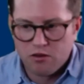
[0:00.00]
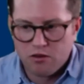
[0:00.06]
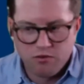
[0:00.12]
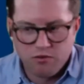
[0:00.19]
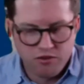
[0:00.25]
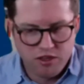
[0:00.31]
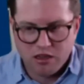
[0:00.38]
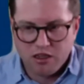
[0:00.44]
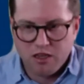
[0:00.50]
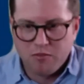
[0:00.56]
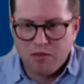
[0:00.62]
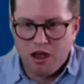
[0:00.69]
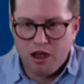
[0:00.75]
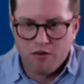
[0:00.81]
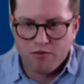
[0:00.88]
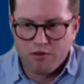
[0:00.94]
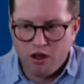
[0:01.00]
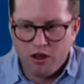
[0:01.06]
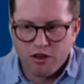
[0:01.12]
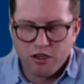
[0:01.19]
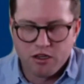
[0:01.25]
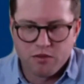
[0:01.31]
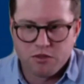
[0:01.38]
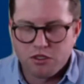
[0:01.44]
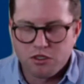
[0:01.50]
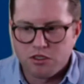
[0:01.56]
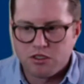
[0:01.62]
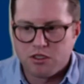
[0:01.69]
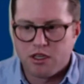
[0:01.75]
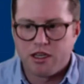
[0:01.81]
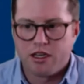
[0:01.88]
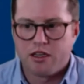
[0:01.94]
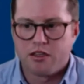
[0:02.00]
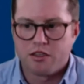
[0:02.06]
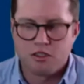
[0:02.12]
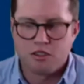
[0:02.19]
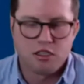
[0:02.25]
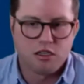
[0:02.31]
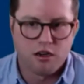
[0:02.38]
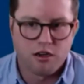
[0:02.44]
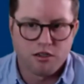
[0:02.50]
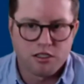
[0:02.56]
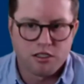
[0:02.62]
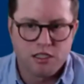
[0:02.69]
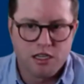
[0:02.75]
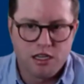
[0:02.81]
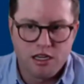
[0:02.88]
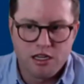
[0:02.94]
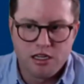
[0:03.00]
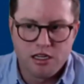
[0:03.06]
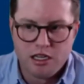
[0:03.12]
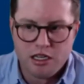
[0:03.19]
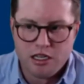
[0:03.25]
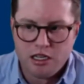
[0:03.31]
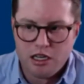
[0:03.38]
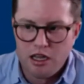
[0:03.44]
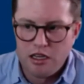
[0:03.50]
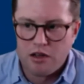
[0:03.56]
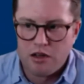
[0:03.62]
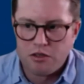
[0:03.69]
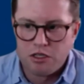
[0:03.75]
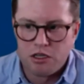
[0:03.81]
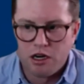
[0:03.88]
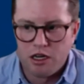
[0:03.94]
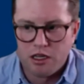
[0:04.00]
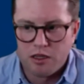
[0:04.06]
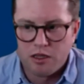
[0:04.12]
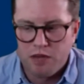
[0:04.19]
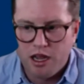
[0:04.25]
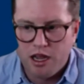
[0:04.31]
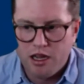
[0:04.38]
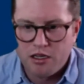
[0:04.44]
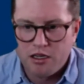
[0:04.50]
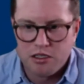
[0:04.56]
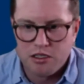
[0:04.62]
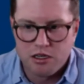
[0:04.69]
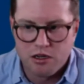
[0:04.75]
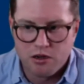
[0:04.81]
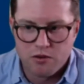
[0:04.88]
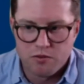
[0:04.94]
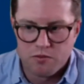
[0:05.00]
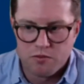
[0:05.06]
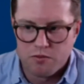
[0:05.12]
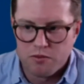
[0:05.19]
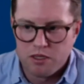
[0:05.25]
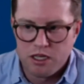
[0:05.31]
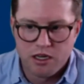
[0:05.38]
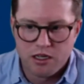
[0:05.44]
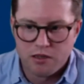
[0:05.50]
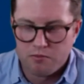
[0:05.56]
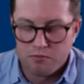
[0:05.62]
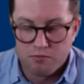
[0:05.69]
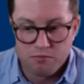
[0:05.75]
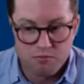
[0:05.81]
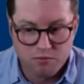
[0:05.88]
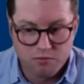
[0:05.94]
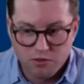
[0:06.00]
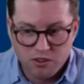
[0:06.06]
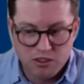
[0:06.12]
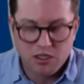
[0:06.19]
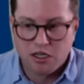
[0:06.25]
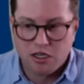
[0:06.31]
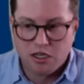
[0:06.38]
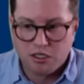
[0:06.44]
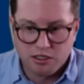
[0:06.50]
thickly bound volumes, just like in the CRC, turning the page, getting essentially